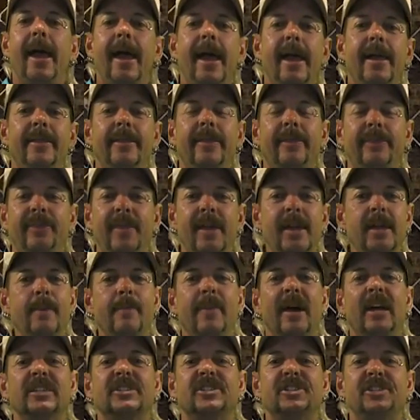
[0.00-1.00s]
And the thing
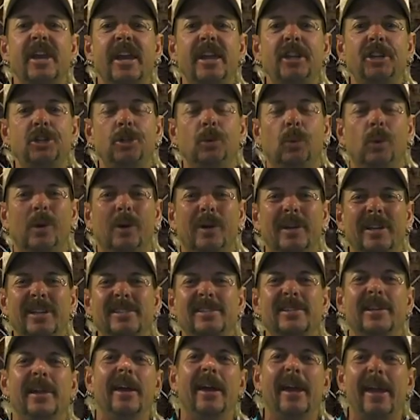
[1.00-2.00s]
about
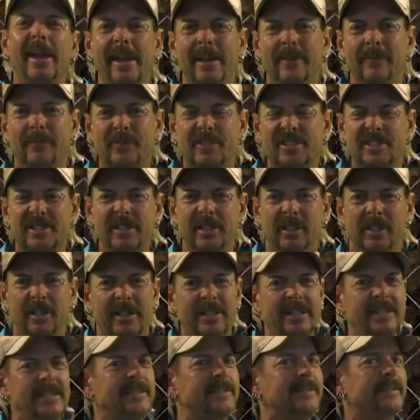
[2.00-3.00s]
sanctuaries and
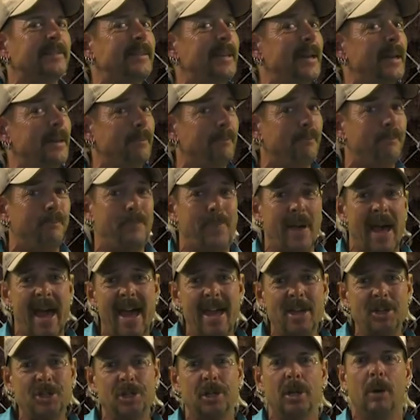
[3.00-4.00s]
facilities that
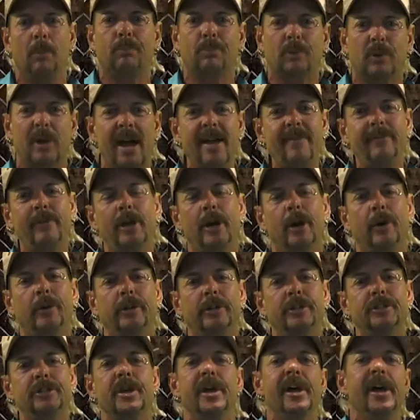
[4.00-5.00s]
bash private
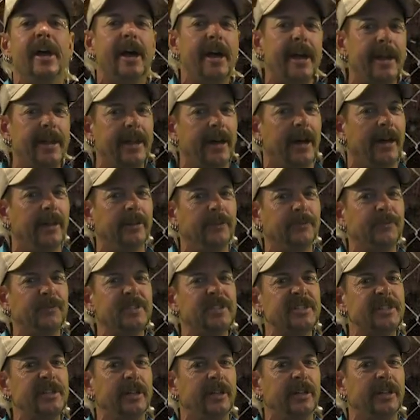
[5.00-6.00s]
owners and other
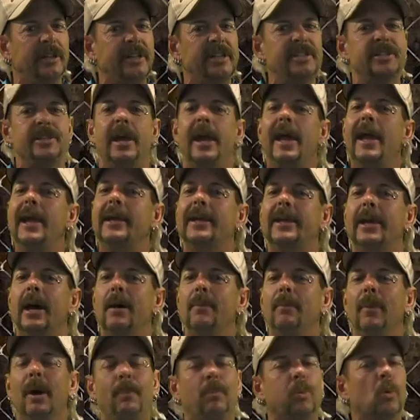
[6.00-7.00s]
facilities and
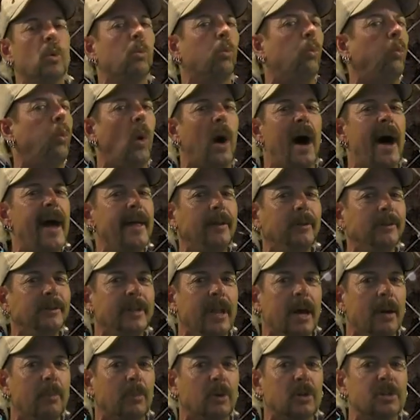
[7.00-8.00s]
come up with wild
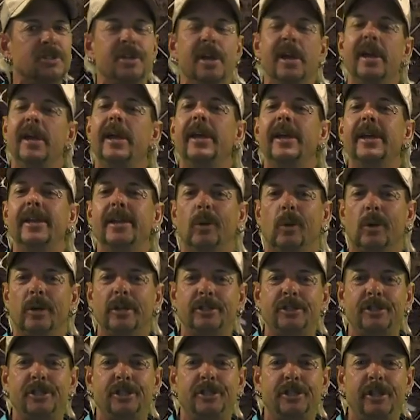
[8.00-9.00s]
numbers in
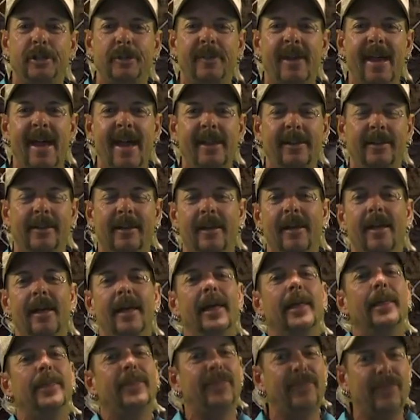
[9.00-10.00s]
order to do that,
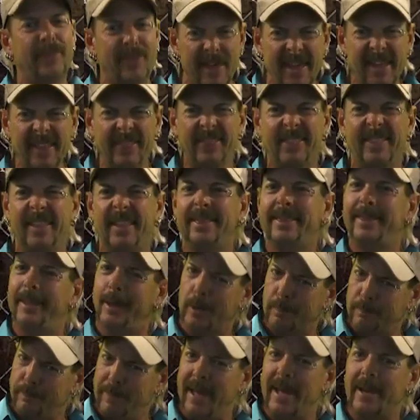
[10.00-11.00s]
think that
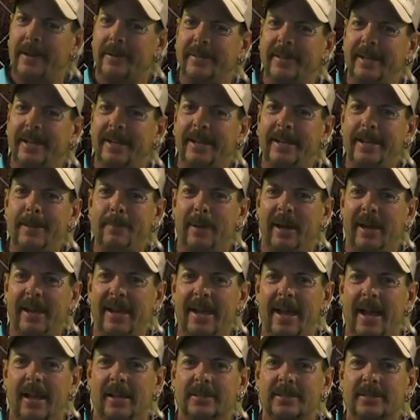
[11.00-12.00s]
they're better than
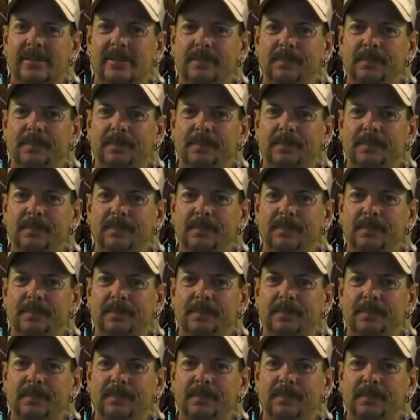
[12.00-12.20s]
anybody else.